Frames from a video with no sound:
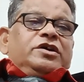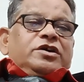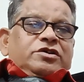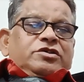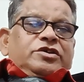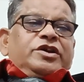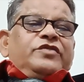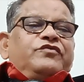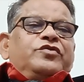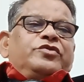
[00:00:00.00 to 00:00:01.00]
in
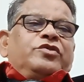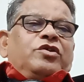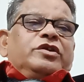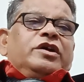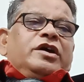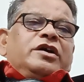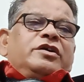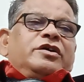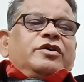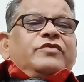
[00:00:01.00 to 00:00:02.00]
footnote
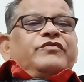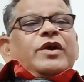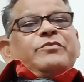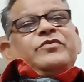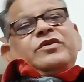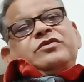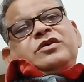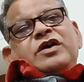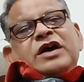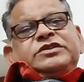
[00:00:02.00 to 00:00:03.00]
from
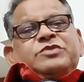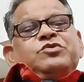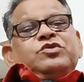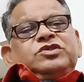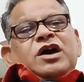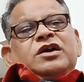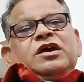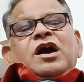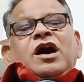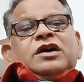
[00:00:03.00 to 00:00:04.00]
other books or
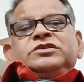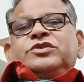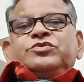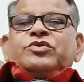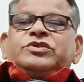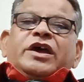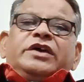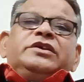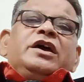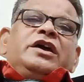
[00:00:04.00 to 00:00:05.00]
other sources,
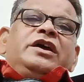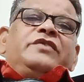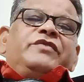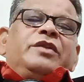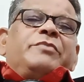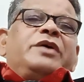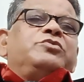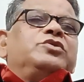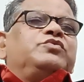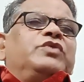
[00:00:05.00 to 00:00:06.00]
it will my
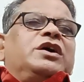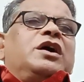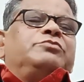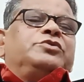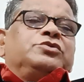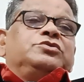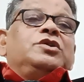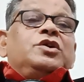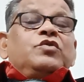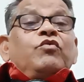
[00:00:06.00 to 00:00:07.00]
books will come to
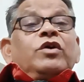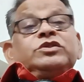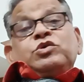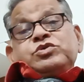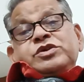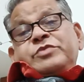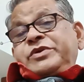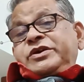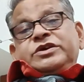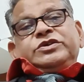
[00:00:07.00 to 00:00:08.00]
1000
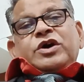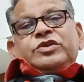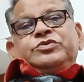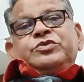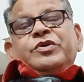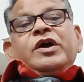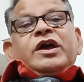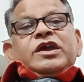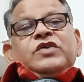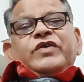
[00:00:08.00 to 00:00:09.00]
pages also.
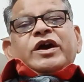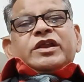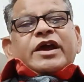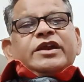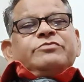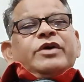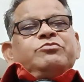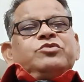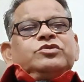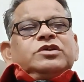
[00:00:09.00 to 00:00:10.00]
If I write my
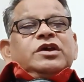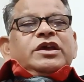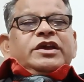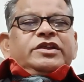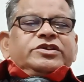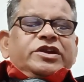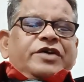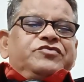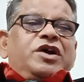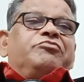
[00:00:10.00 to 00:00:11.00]
books instead of
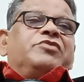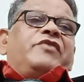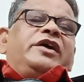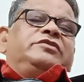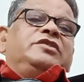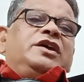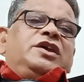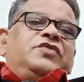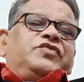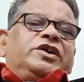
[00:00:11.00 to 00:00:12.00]
chapter wise,
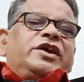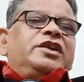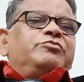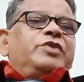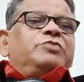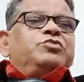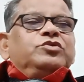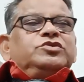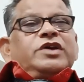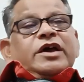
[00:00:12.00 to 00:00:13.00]
if I write my
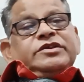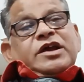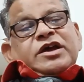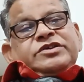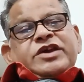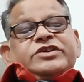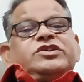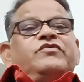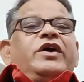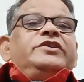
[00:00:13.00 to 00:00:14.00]
books as section
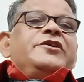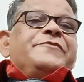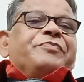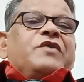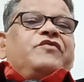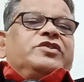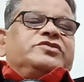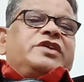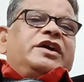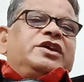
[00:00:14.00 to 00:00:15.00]
wise, first
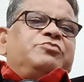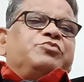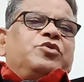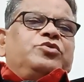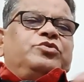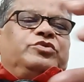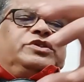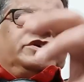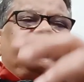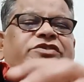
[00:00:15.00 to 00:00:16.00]
I reproduce the
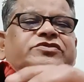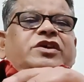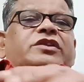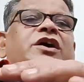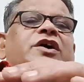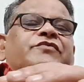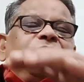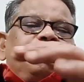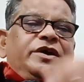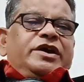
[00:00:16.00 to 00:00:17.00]
section from
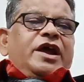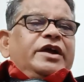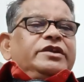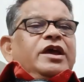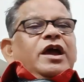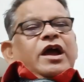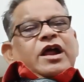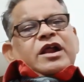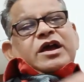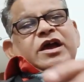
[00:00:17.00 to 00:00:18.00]
Bayer Act
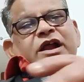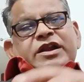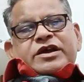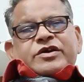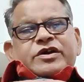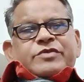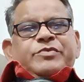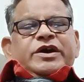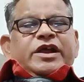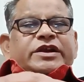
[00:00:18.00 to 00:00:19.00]
and
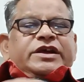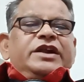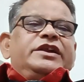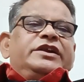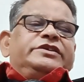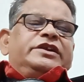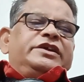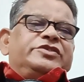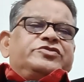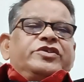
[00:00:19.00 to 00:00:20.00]
Bayer Act contents and
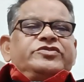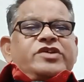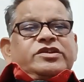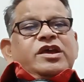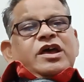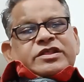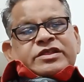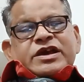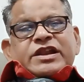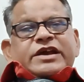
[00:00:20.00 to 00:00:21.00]
illustration,
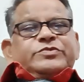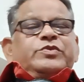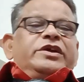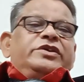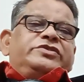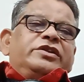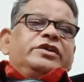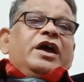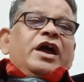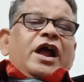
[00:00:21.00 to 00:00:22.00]
then explanation
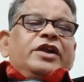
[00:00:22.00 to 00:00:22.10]
and